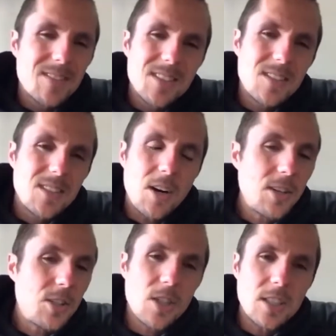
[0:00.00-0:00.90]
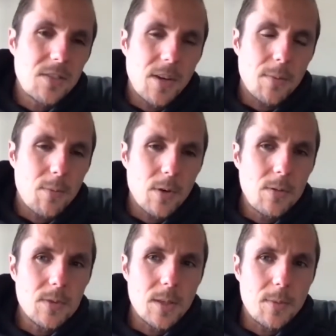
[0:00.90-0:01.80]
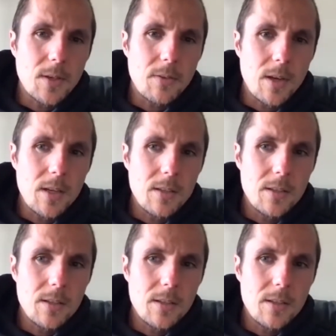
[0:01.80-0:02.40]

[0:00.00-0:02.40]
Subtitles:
it's hard to justify working with somebody, right?